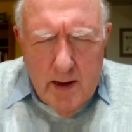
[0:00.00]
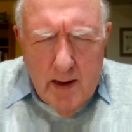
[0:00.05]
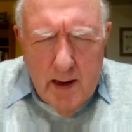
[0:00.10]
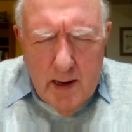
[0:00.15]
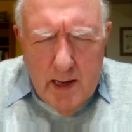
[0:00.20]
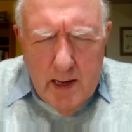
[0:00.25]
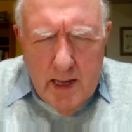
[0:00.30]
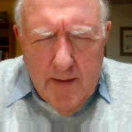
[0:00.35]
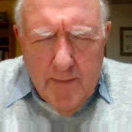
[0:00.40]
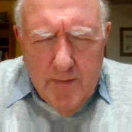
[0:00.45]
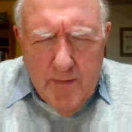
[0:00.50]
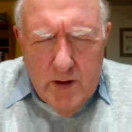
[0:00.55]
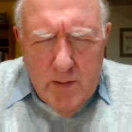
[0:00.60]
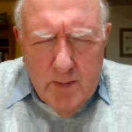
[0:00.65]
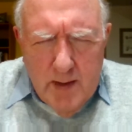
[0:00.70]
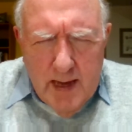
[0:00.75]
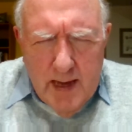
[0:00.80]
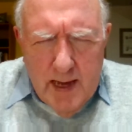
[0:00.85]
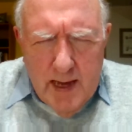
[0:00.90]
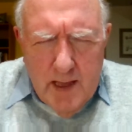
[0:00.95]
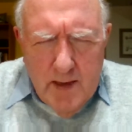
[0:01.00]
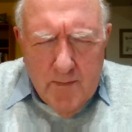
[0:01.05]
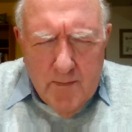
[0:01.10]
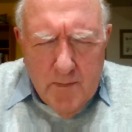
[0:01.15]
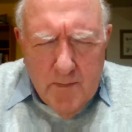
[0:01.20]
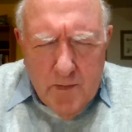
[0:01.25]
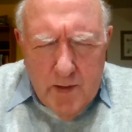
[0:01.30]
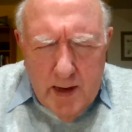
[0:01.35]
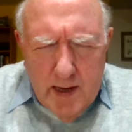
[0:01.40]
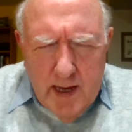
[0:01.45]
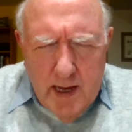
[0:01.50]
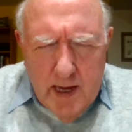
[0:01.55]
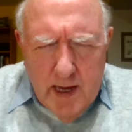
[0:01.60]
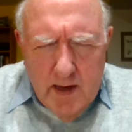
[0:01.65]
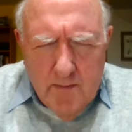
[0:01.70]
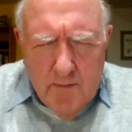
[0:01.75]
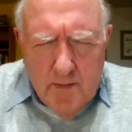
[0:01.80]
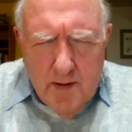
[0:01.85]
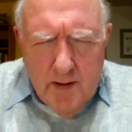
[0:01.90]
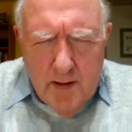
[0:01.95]
and give to me the free
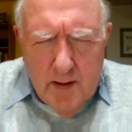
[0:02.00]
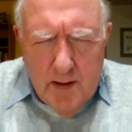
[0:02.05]
gift